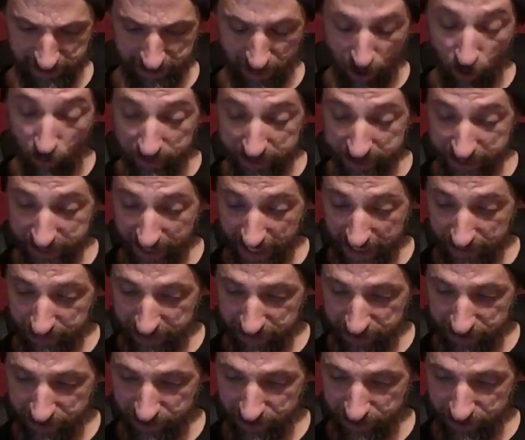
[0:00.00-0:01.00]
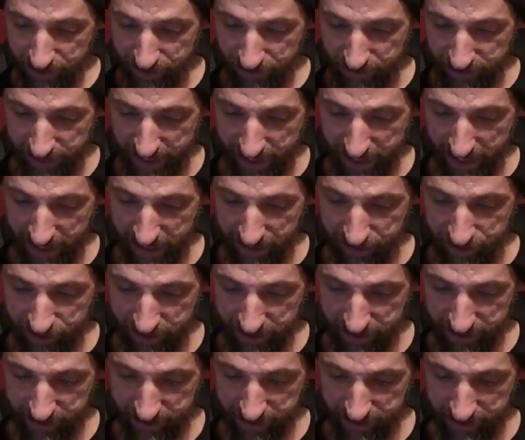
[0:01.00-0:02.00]
Oh, assignments are due? Yeah,
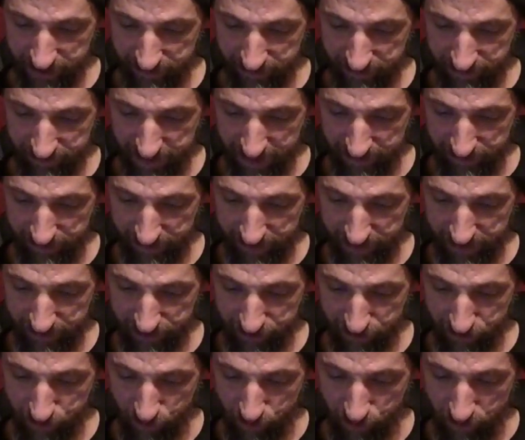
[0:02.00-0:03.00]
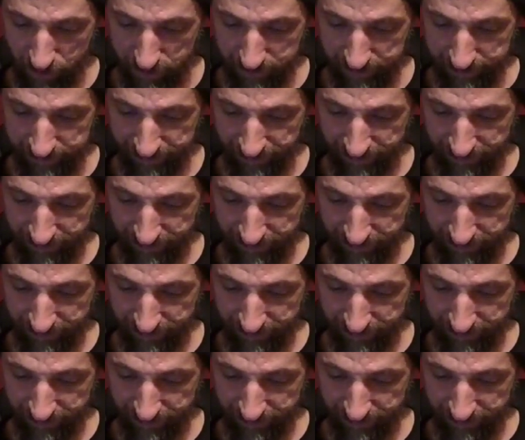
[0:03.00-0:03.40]
Jesus. Definitely in school.